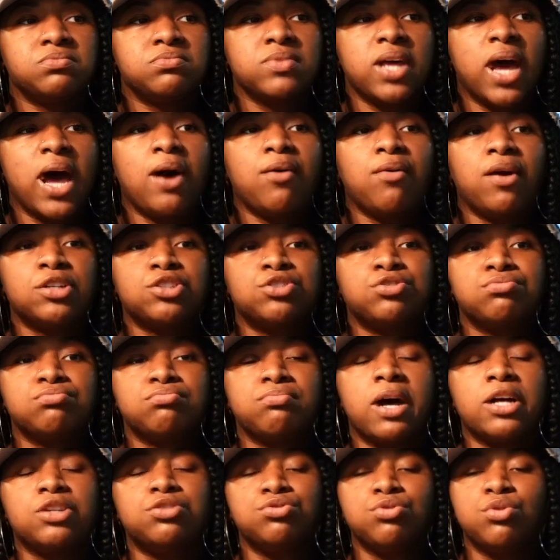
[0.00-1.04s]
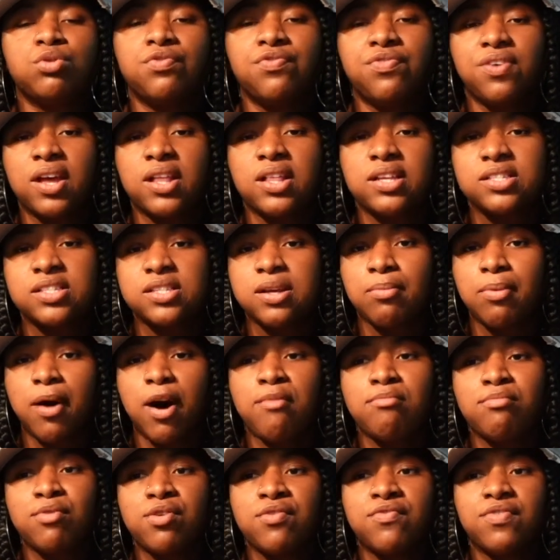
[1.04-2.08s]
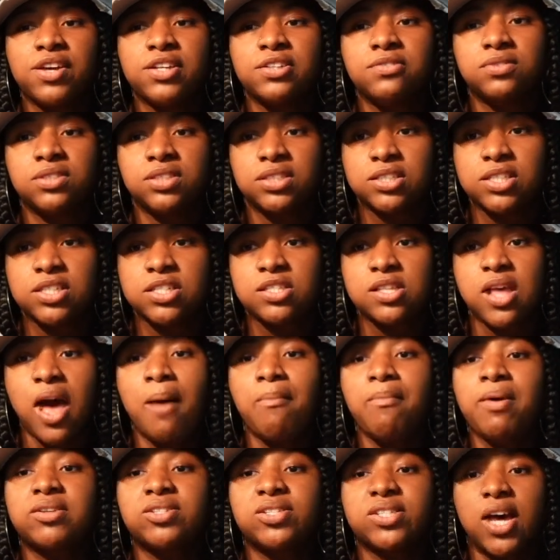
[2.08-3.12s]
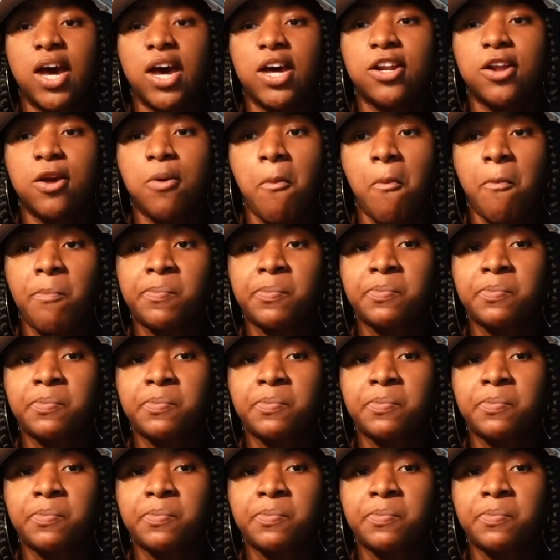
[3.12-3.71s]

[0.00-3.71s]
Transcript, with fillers: how my true feelings about moving is I'm excited,